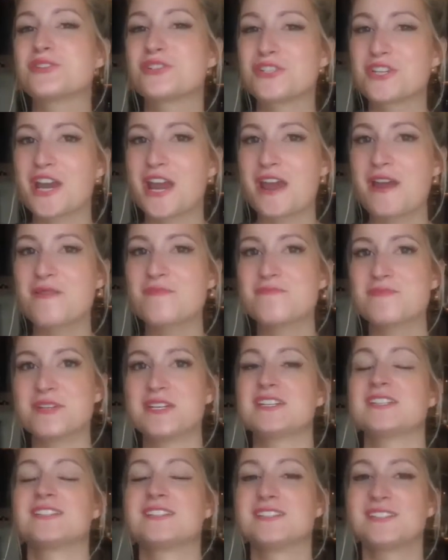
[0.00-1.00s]
Sham
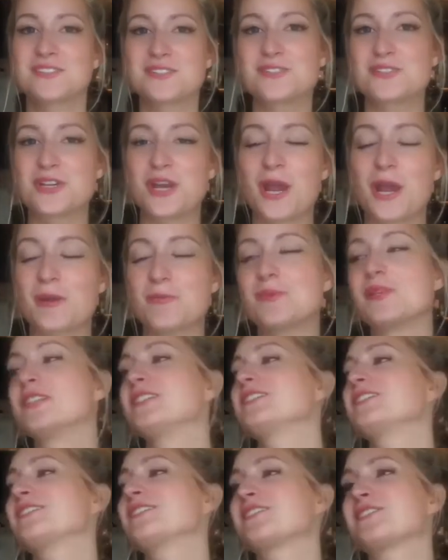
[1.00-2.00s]
because he's a sham, and
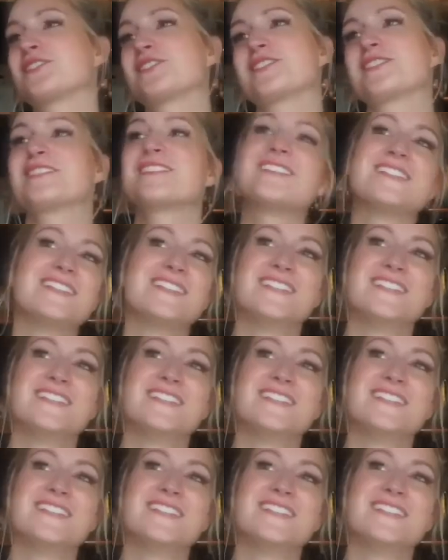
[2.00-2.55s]
it's just,